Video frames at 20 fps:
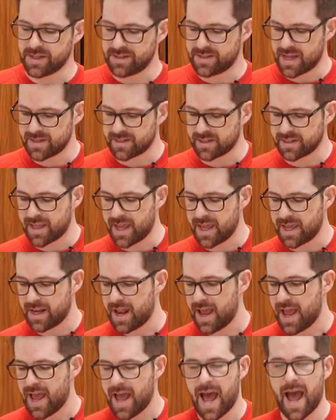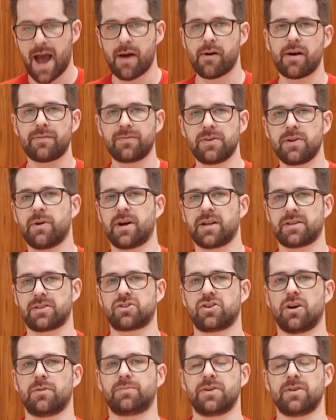can designate how often you want it
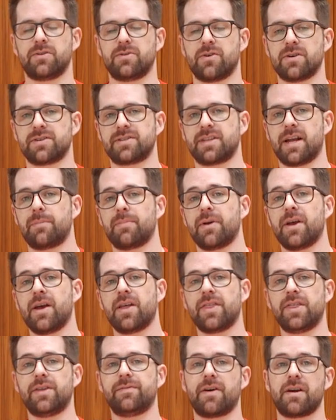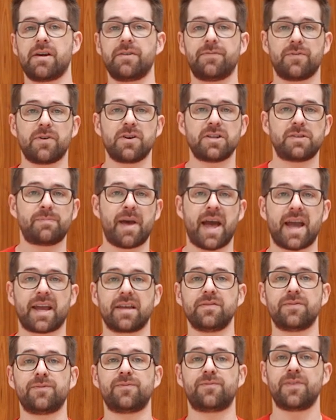to show up at your doorstep. The very first bag
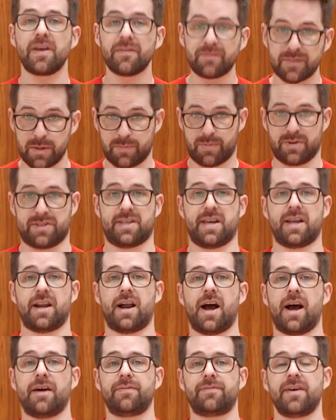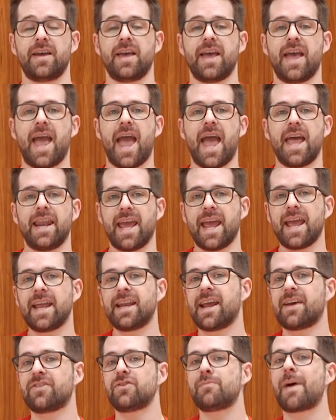is 50% off, and
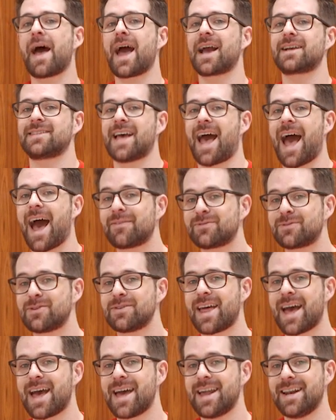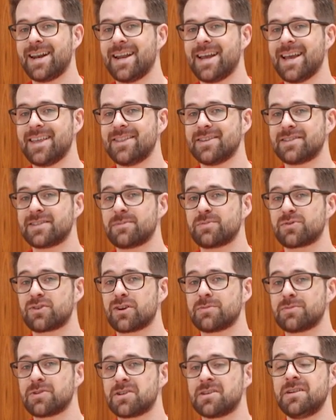any other bags after that in the
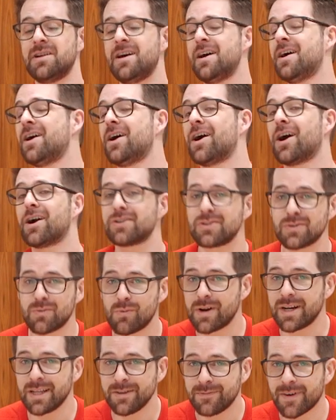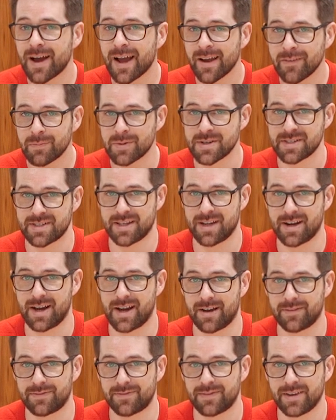subscription are 25%
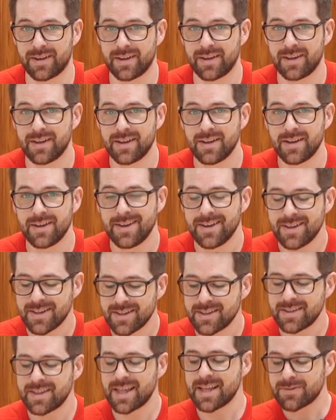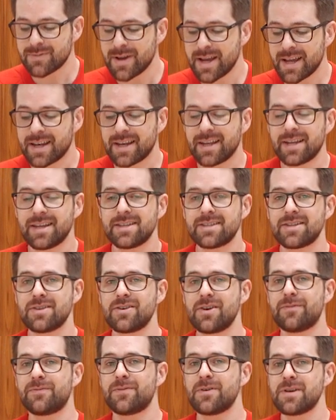off. That's right, so
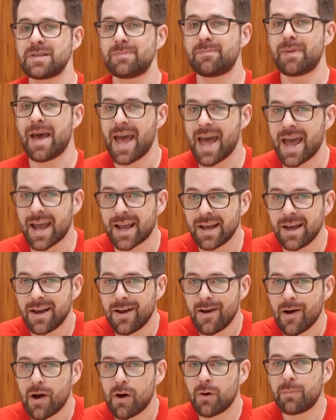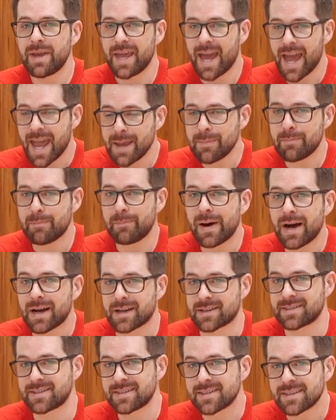your first bag will be
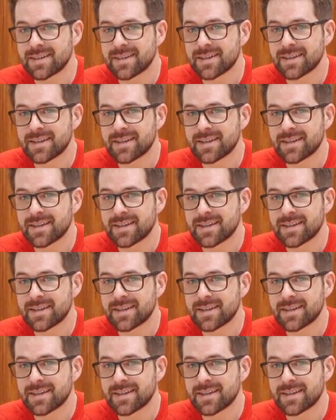$8.